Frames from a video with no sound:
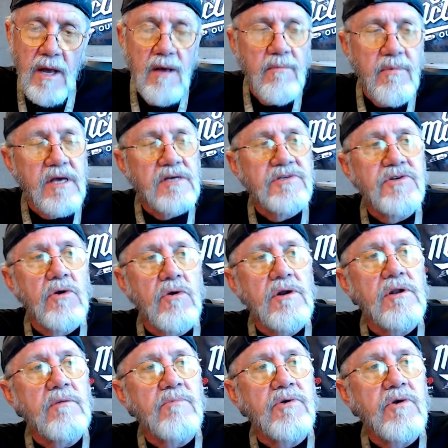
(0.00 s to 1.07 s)
because during
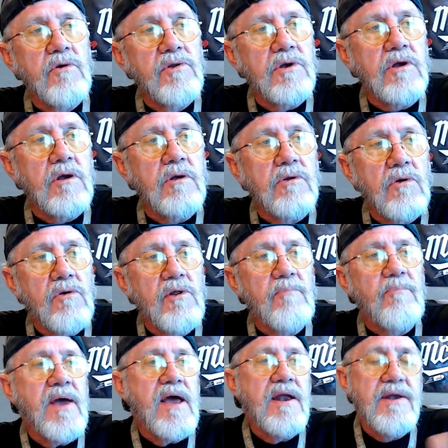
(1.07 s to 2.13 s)
the
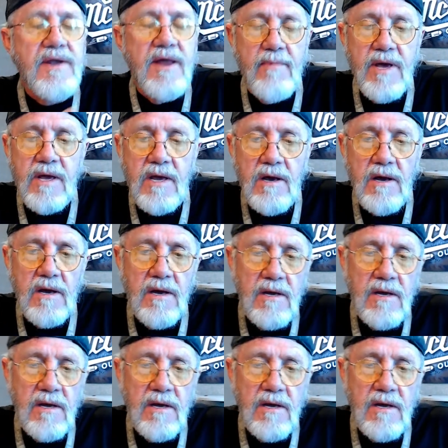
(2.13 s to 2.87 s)
pandemic,